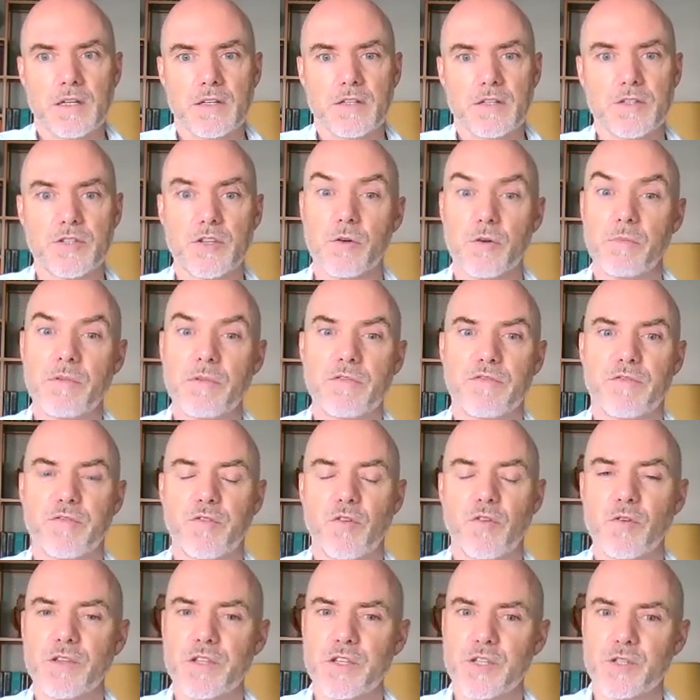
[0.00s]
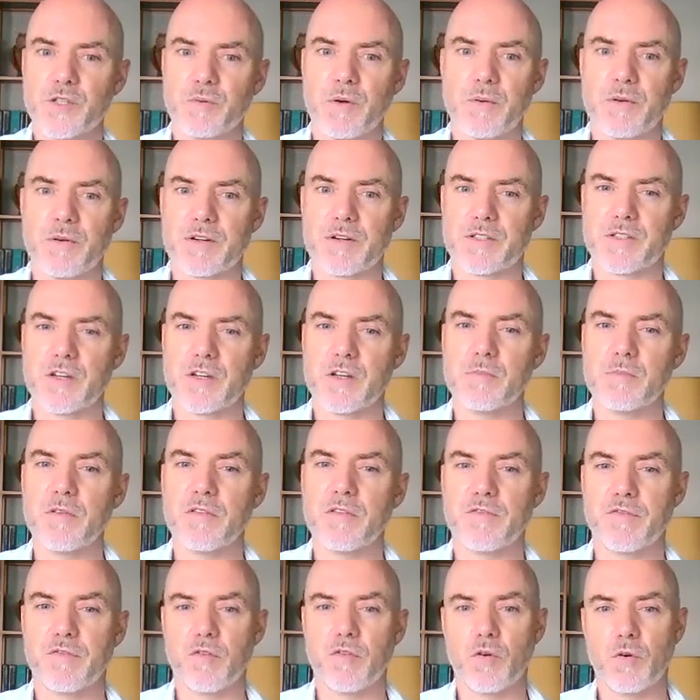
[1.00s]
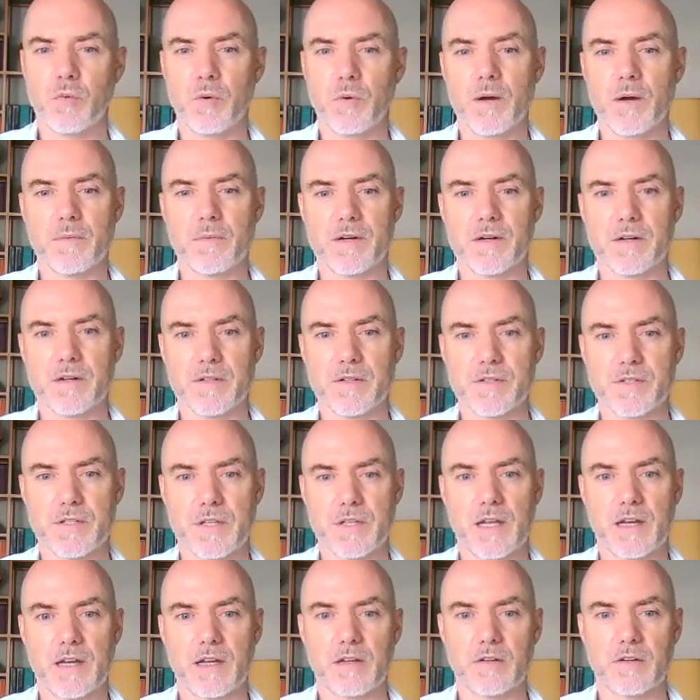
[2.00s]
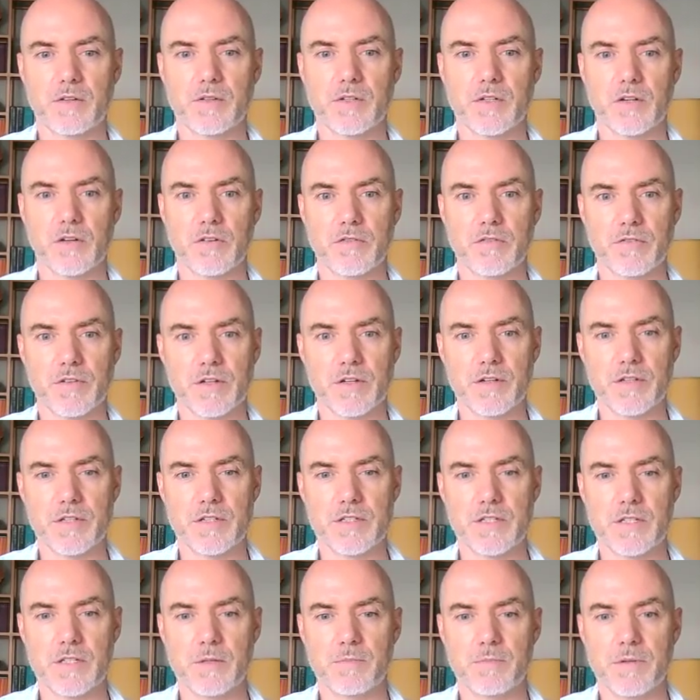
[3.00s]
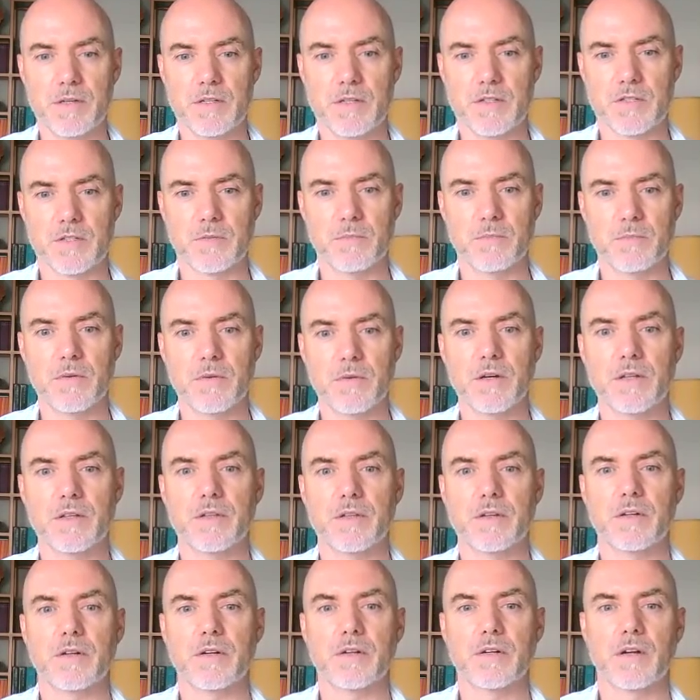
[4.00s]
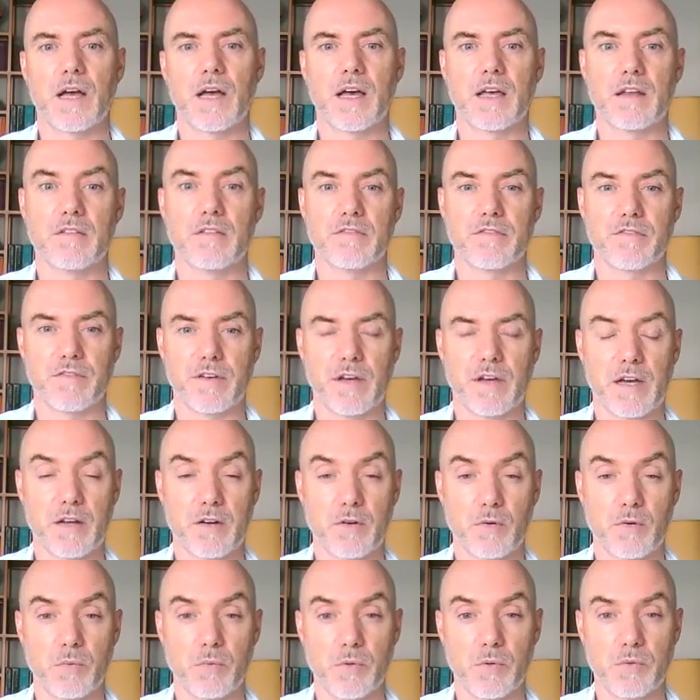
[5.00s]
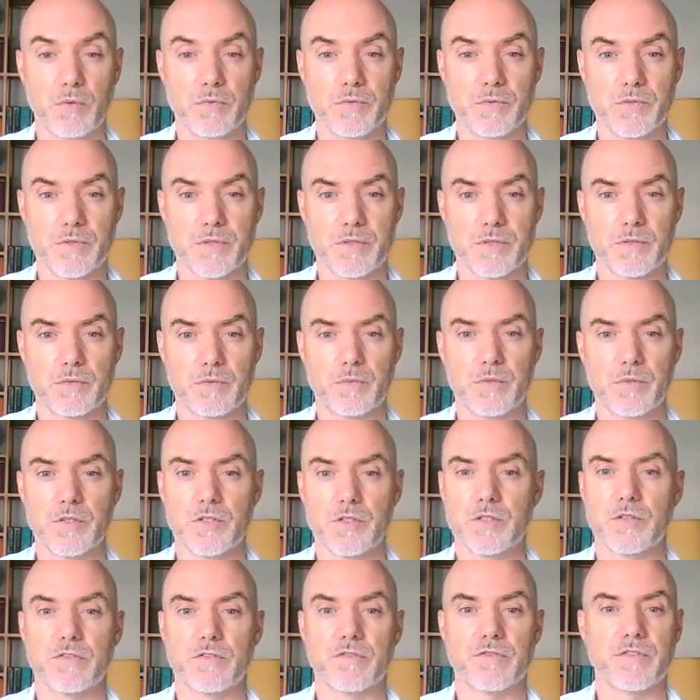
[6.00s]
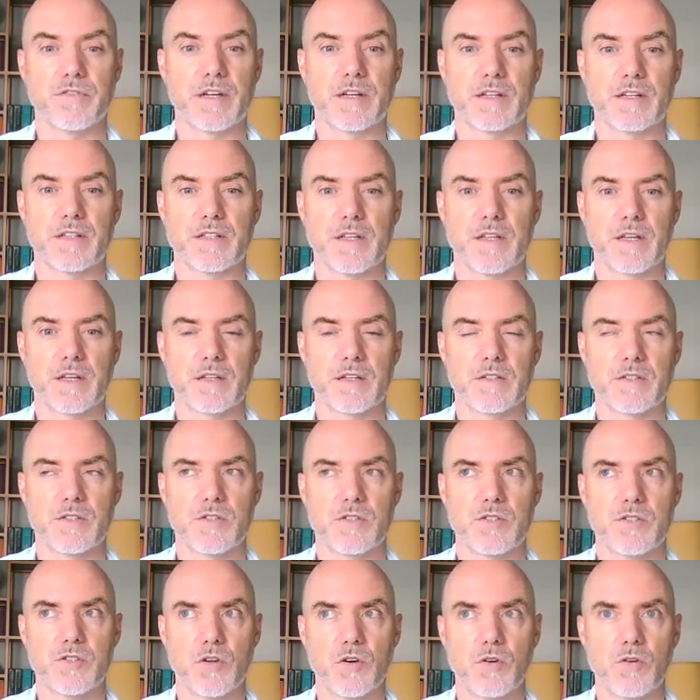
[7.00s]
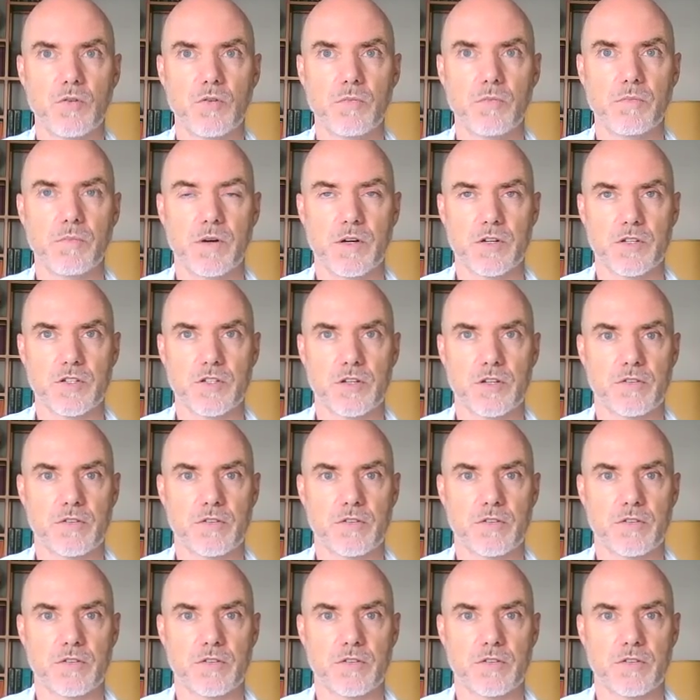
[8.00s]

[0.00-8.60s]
So before this webinar, it's going to be 4 webinars, and I'm going to go very deep into mother and father wounds, which affect so much